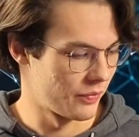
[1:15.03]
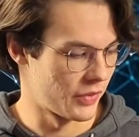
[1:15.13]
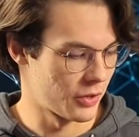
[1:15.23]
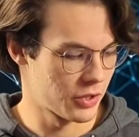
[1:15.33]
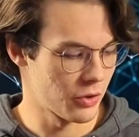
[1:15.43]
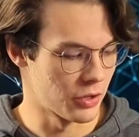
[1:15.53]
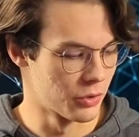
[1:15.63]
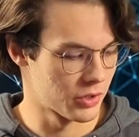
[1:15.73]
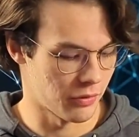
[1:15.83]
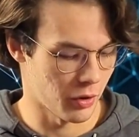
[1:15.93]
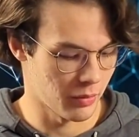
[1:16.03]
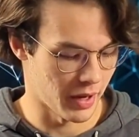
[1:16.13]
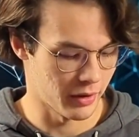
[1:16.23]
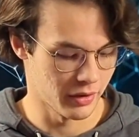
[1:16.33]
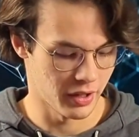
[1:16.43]
There's no use for them.
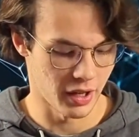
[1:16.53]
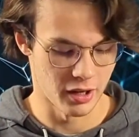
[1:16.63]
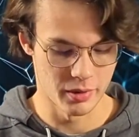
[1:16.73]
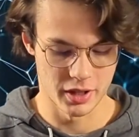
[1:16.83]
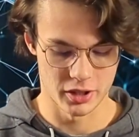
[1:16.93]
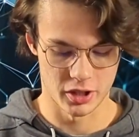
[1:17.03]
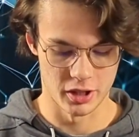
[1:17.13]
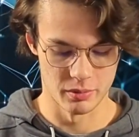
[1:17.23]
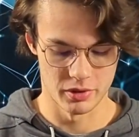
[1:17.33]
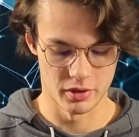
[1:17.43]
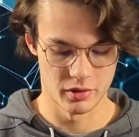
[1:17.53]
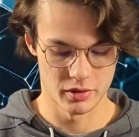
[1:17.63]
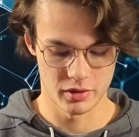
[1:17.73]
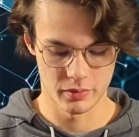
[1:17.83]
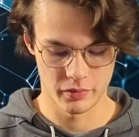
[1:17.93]
I don't think anybody actually keeps those.